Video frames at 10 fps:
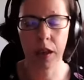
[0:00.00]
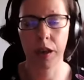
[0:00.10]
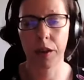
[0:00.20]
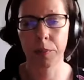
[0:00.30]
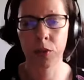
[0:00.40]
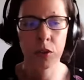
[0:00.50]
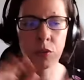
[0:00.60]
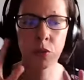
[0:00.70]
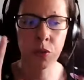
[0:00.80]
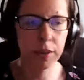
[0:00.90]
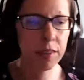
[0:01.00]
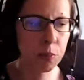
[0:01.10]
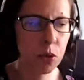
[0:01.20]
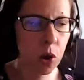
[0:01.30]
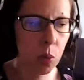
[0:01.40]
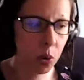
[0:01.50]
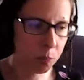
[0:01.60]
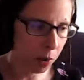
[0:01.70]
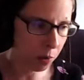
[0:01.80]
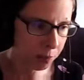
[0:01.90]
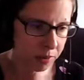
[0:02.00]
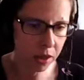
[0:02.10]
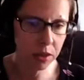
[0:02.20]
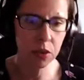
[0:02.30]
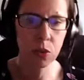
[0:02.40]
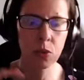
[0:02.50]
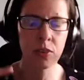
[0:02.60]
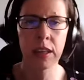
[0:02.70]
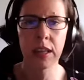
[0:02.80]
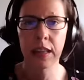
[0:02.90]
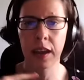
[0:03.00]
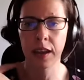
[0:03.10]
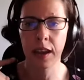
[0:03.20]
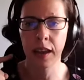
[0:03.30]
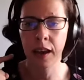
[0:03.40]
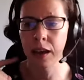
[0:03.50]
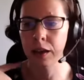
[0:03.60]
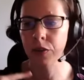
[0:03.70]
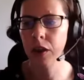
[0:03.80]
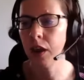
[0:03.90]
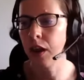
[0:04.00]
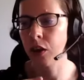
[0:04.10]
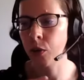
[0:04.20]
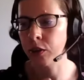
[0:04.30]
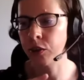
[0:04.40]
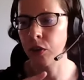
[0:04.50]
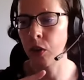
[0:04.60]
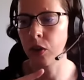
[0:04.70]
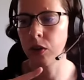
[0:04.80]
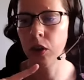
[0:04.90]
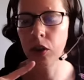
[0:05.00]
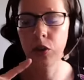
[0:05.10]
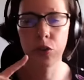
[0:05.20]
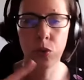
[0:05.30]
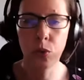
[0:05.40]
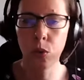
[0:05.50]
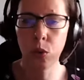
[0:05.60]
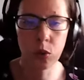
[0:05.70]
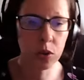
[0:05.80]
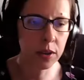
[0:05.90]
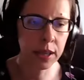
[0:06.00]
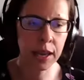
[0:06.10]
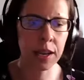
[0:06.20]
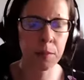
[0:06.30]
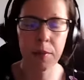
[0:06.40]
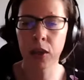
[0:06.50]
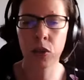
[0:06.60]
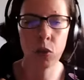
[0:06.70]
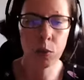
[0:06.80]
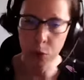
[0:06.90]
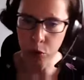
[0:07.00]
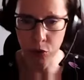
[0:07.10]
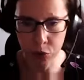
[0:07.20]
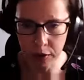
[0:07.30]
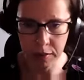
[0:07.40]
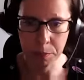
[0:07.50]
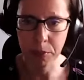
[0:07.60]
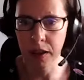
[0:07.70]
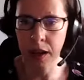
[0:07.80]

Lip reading: So if you, for example, you go on my website, you see that I have a question on, can I make you a book coach, for example?